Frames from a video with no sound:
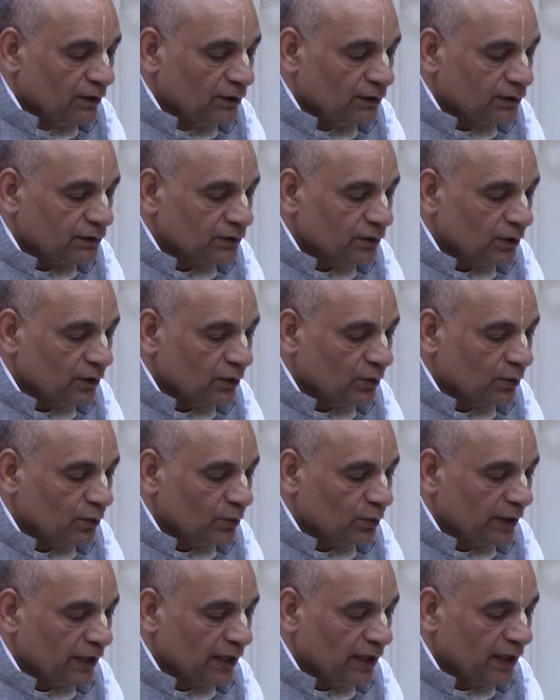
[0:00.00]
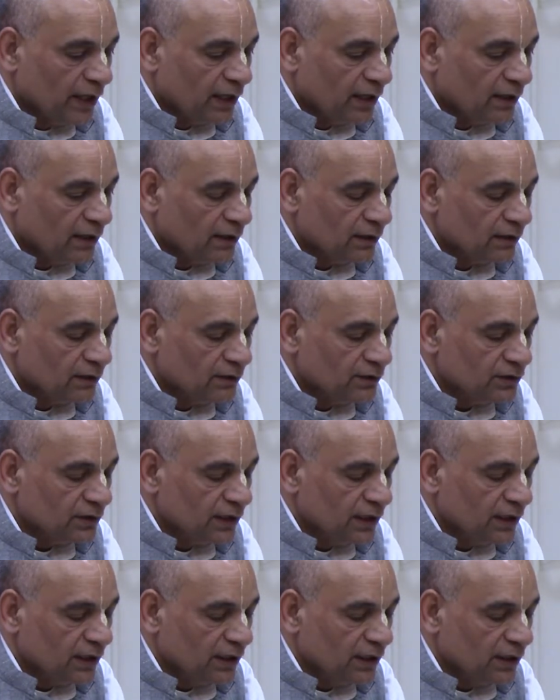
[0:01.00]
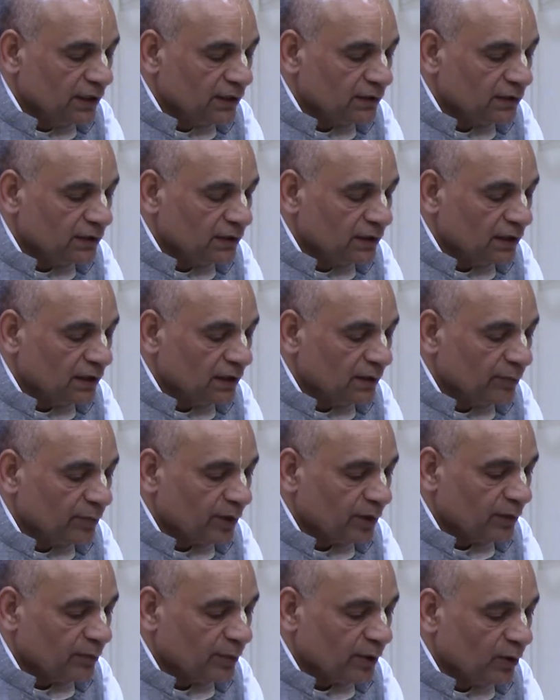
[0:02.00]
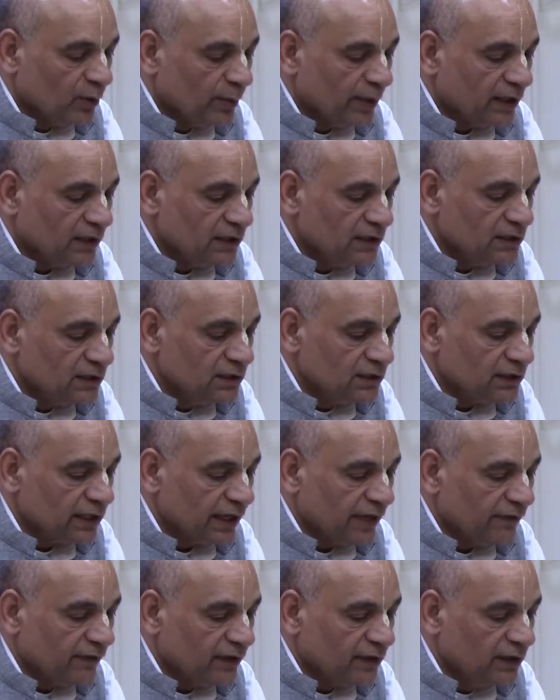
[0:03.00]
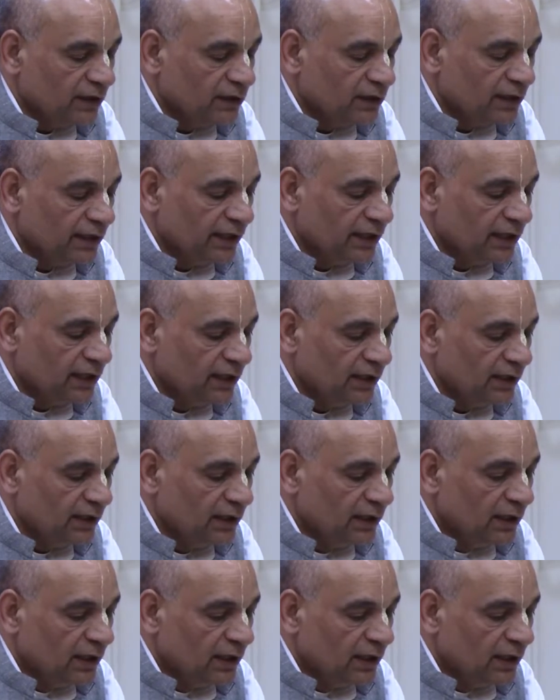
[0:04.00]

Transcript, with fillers: So here Shri Krishna, uh, Prabhupada is describing the three